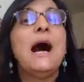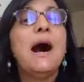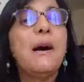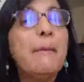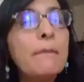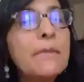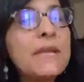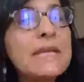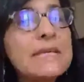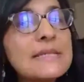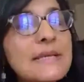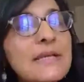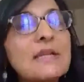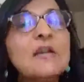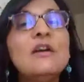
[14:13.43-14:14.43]

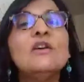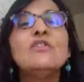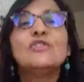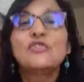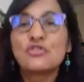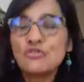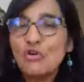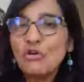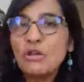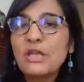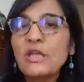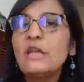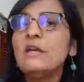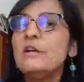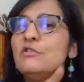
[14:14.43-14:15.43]
amazing
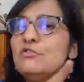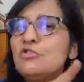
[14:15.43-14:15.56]
story